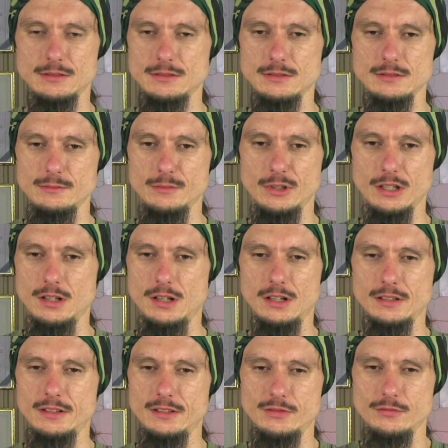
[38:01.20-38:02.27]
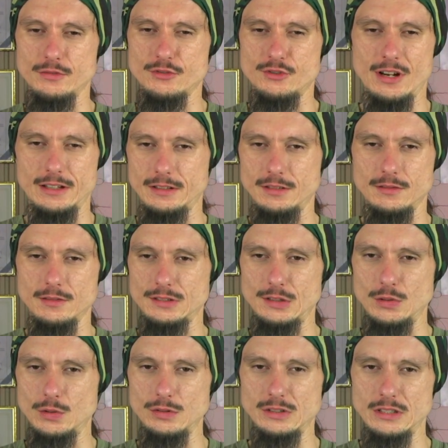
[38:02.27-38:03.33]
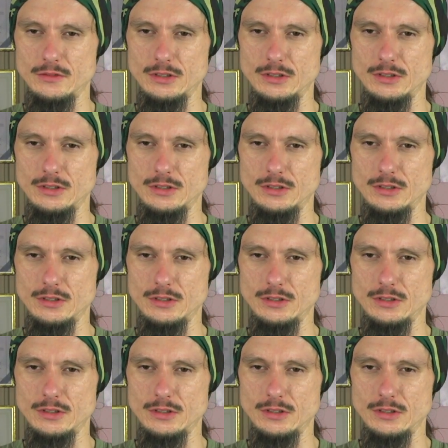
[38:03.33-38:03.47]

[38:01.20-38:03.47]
my card gets rejected because I don't even have